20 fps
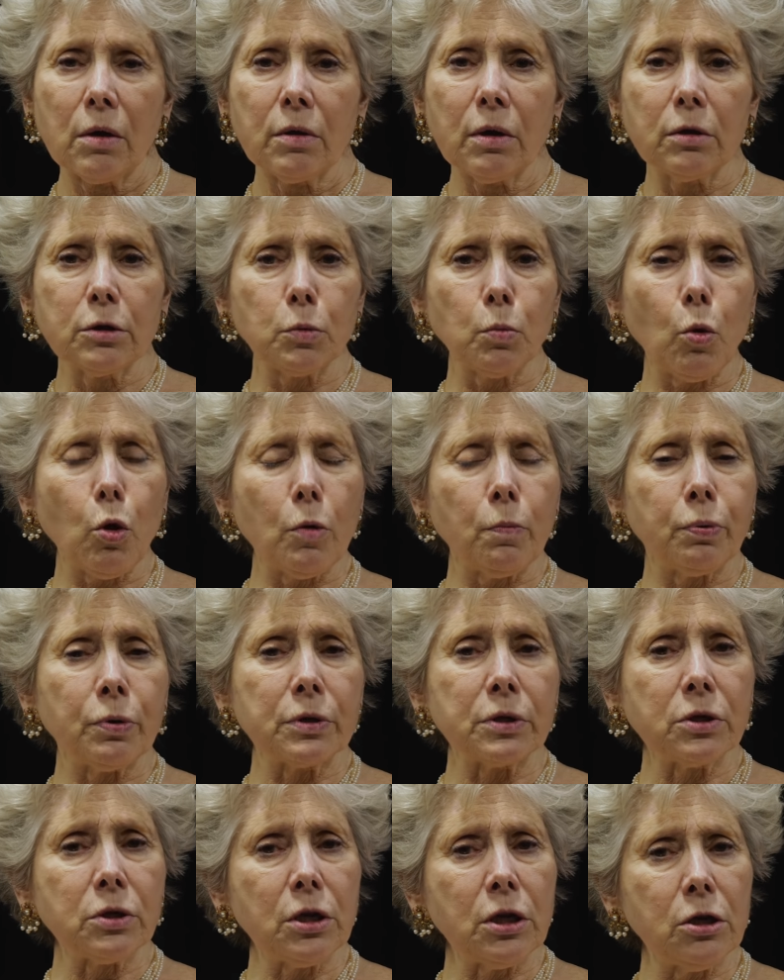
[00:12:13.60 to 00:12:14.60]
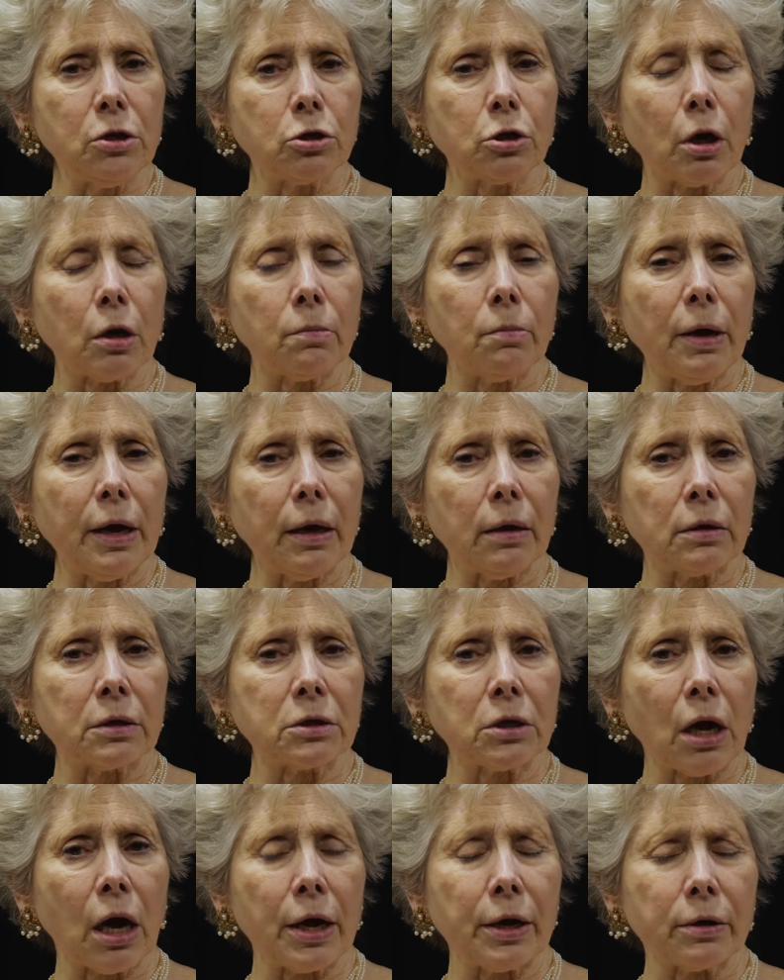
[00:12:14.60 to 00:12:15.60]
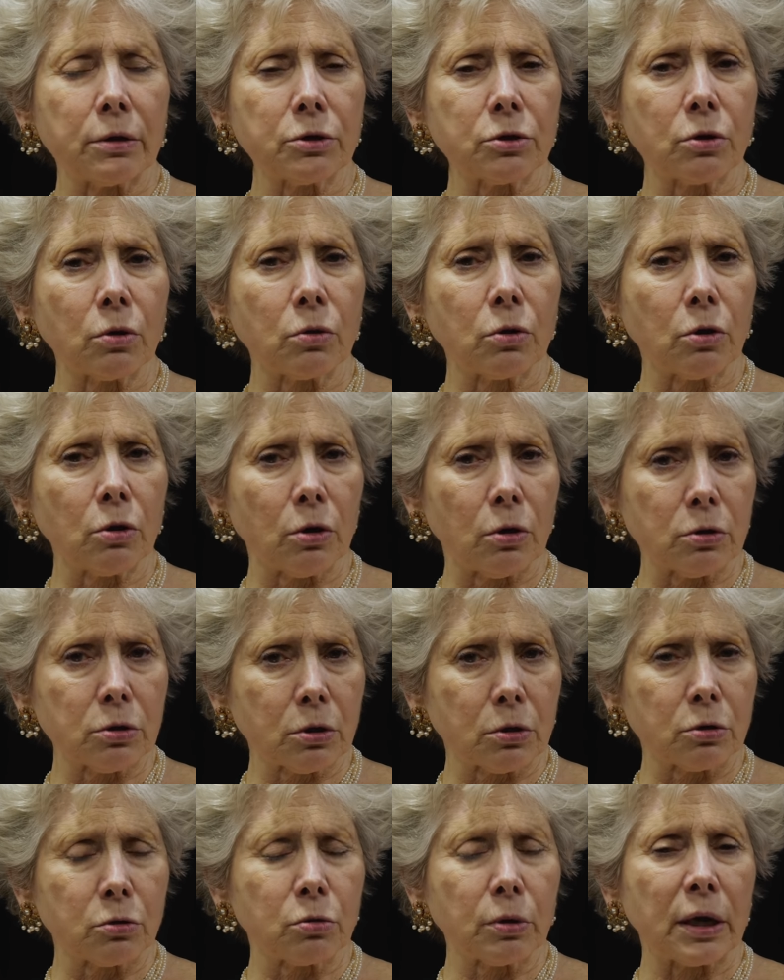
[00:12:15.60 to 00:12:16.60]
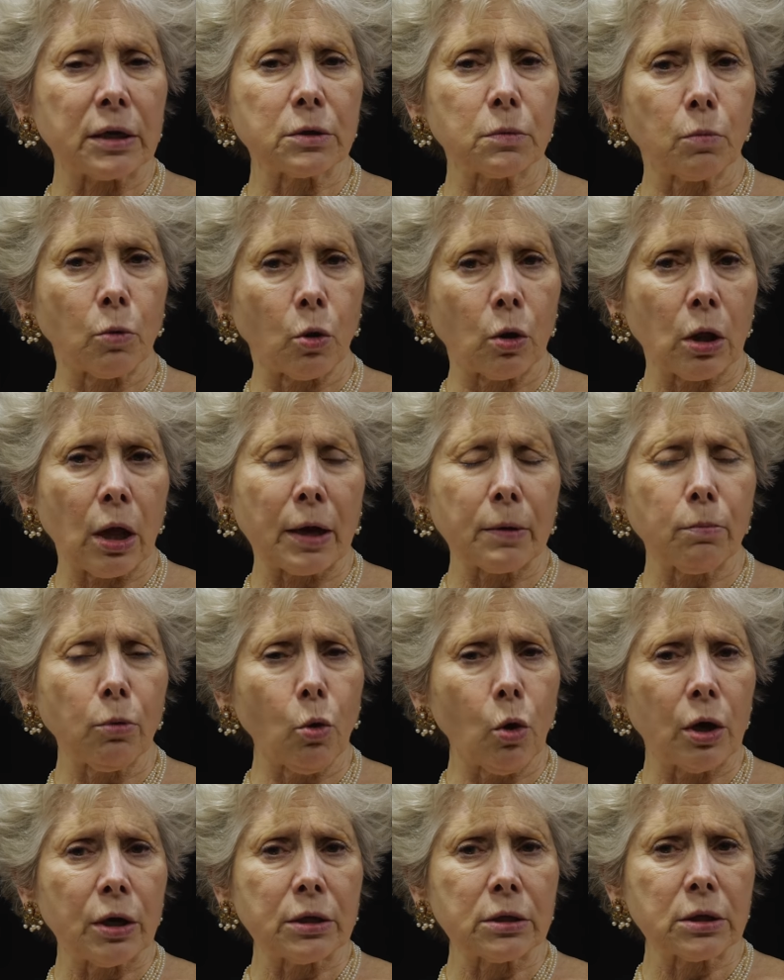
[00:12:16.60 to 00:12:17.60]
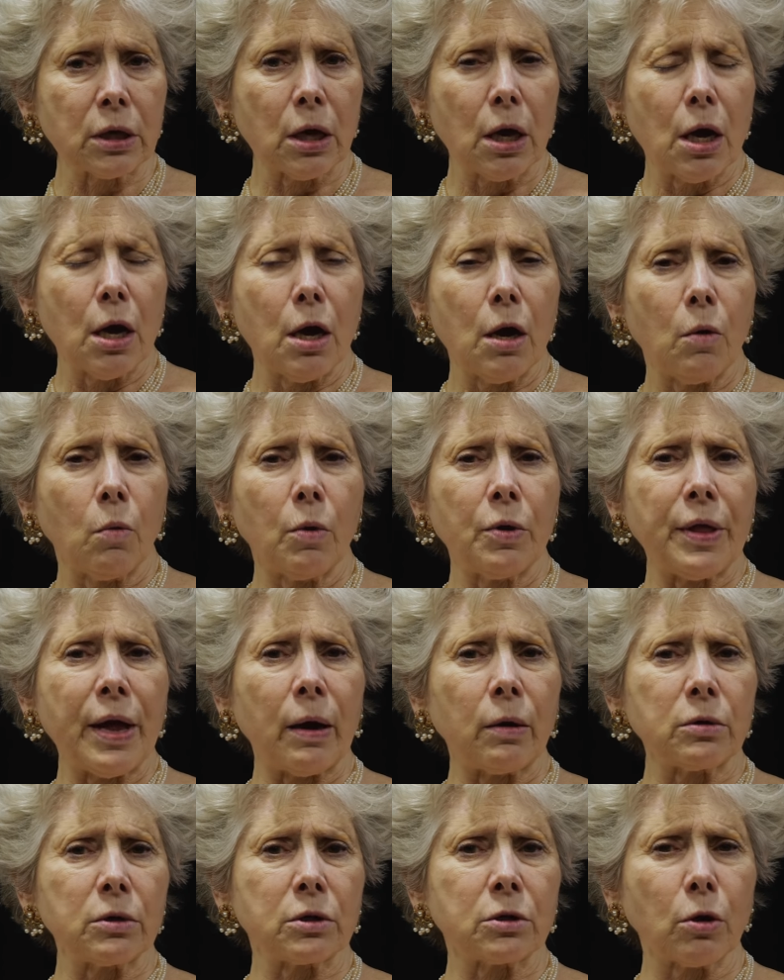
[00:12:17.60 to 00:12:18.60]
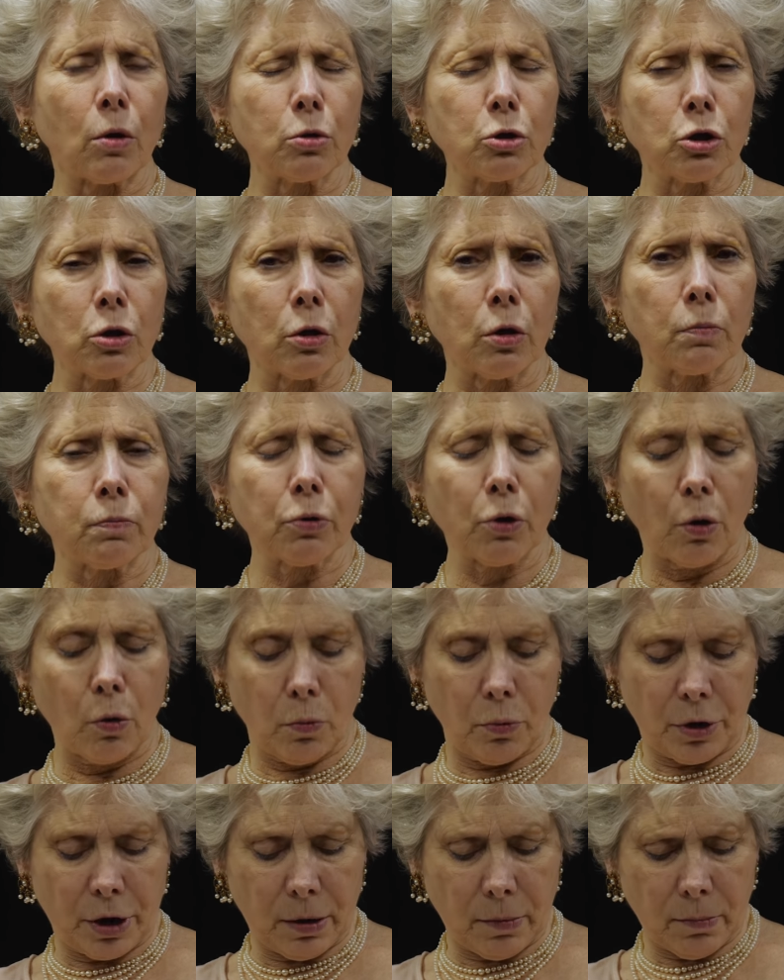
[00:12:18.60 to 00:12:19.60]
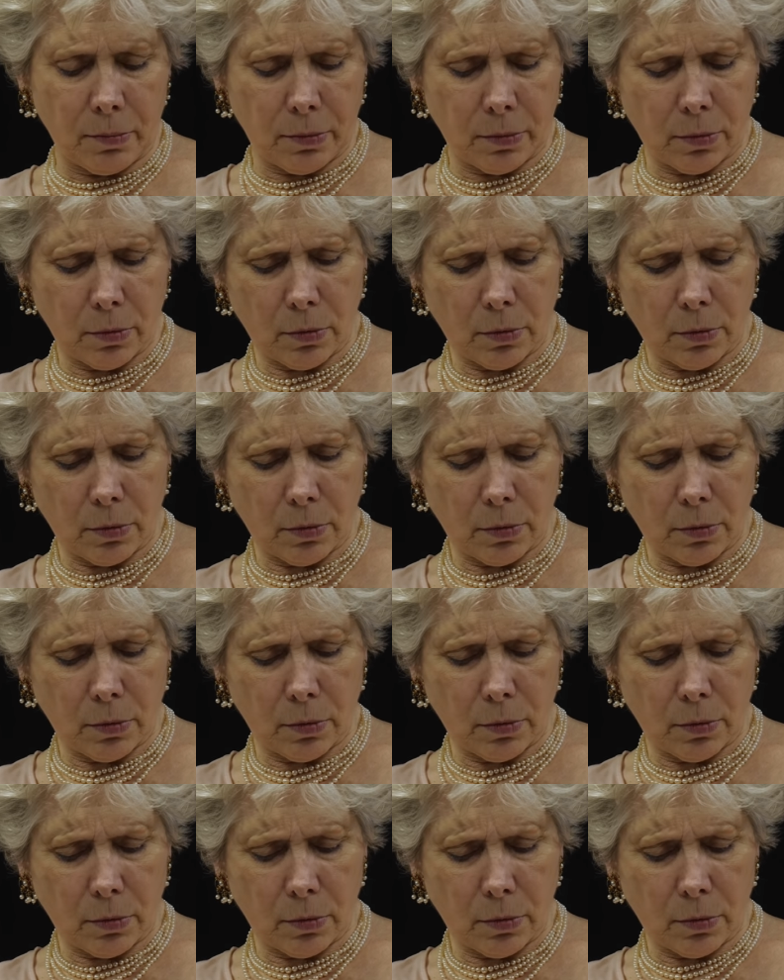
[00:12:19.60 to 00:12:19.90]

There's more prestige on male attire, so girls could dress more like boys without social opprobrium.